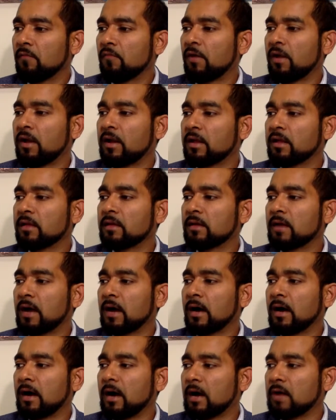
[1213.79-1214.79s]
Finally,
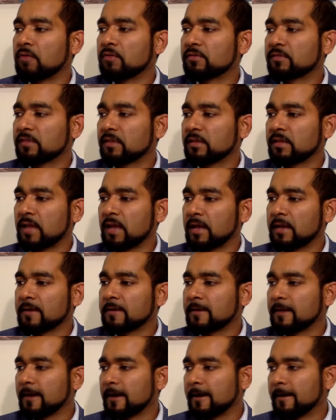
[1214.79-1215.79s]
I would say that
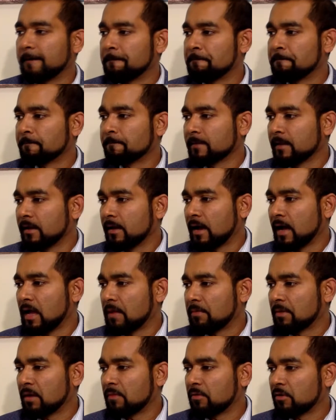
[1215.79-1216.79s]
I
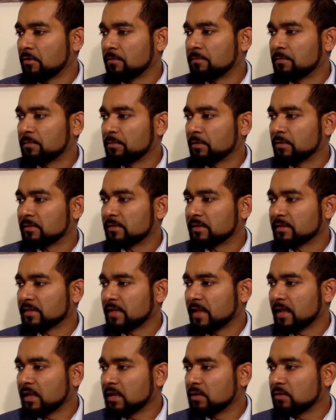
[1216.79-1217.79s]
have a couple of people say
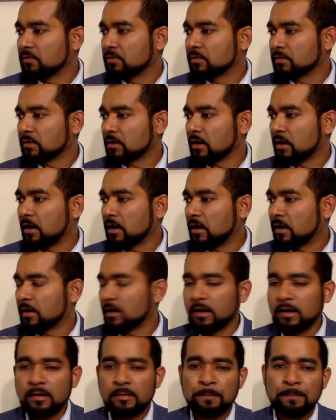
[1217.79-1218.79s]
thank you, Dr.
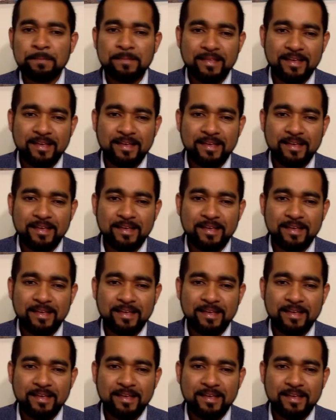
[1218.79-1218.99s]
Haque.